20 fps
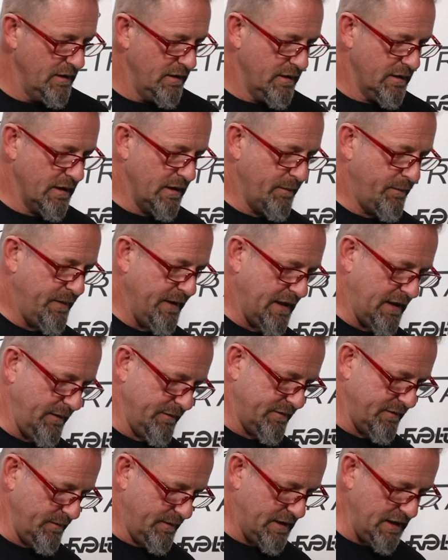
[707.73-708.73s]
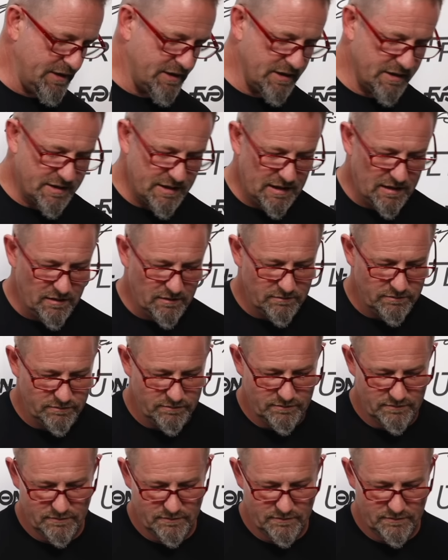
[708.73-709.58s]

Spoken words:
I'm going to pick up some kitchen towel,